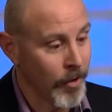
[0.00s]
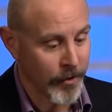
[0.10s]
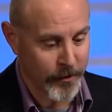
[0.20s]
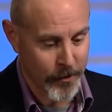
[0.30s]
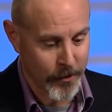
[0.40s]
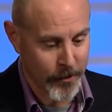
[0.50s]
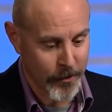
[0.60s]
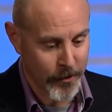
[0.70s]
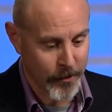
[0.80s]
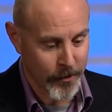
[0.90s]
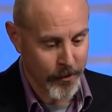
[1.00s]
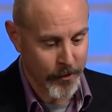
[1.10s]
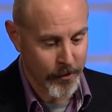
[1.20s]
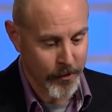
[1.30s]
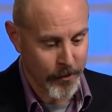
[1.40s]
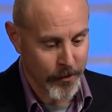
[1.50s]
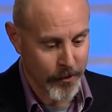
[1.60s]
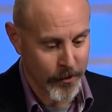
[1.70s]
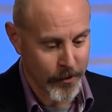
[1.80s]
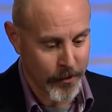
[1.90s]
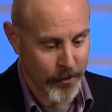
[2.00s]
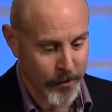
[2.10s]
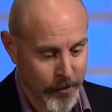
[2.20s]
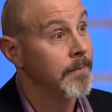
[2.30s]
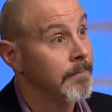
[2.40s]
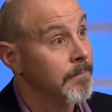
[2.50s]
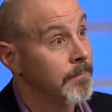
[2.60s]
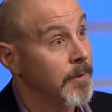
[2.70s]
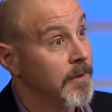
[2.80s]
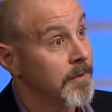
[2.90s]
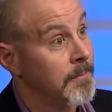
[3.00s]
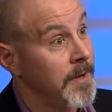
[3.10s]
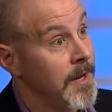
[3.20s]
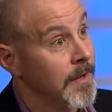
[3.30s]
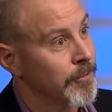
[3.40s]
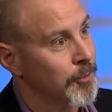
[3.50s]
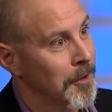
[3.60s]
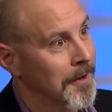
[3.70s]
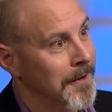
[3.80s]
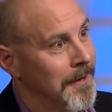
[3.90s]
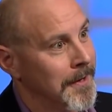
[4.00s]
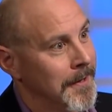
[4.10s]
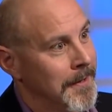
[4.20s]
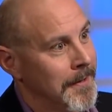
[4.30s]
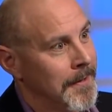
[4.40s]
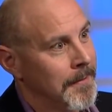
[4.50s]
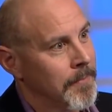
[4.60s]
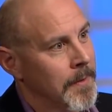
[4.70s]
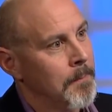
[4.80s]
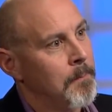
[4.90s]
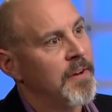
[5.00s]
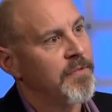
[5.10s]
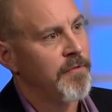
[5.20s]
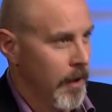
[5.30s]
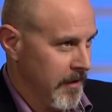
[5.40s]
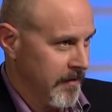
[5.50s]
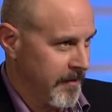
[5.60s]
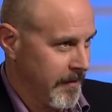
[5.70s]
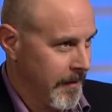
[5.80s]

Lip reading: also at your nearest Pauline Books and Media store. Pitfalls